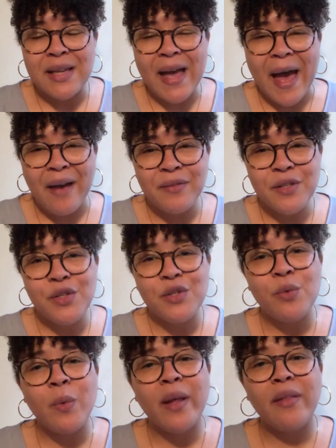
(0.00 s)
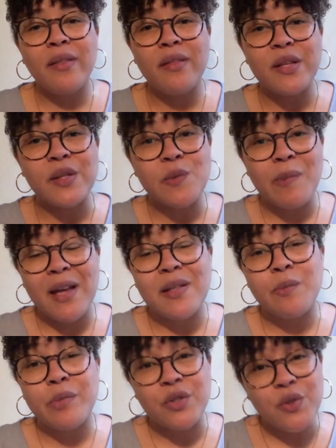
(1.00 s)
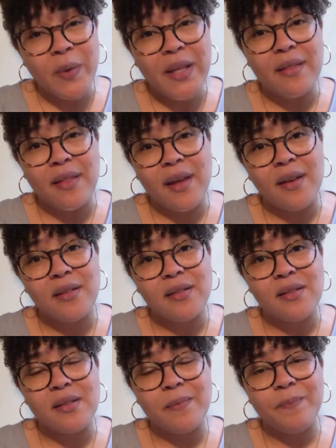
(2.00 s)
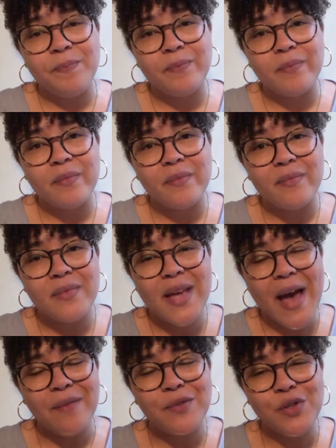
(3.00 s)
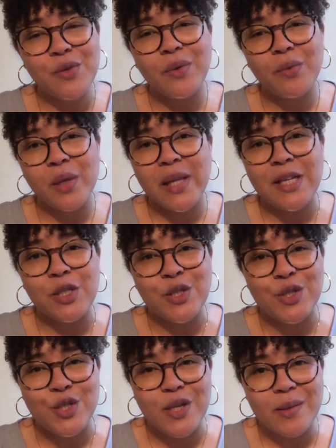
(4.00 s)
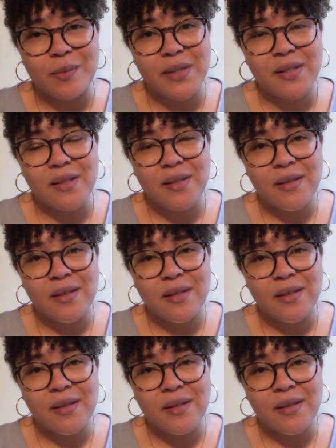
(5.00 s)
to have to do with the space between things, to have to do with relationships.